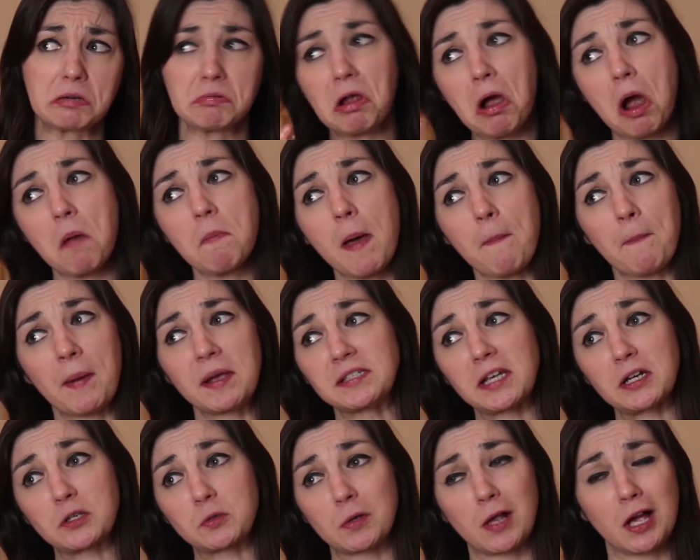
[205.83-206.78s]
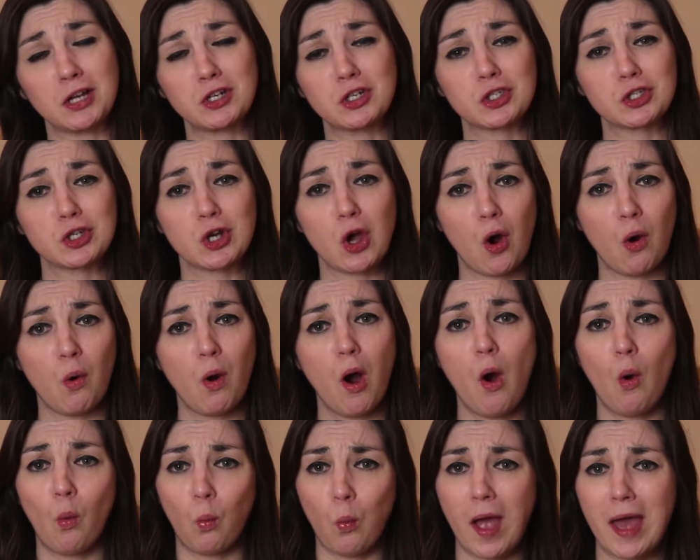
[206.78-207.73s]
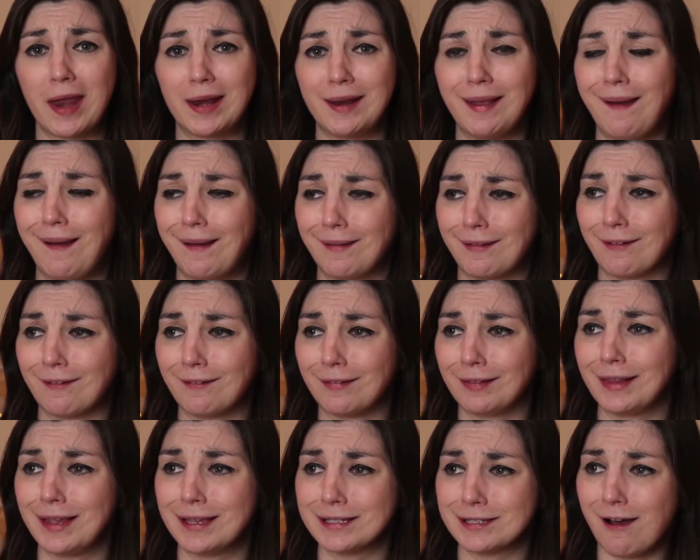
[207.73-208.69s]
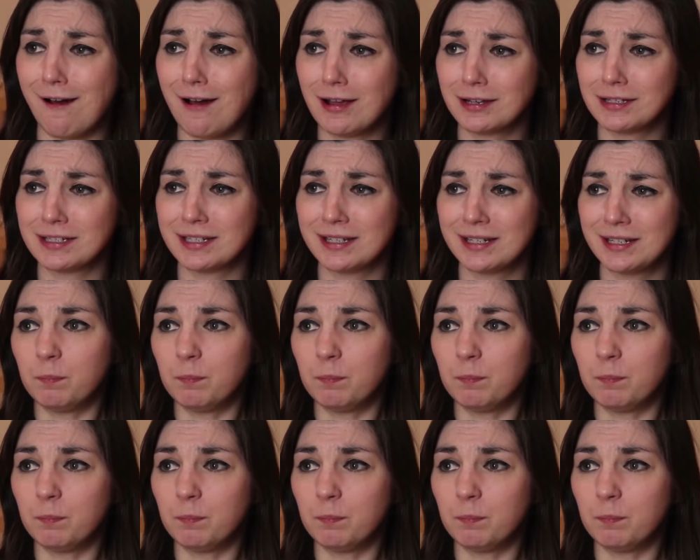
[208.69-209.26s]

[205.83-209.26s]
no, I'm not bisexual, I just know when a girl is hot.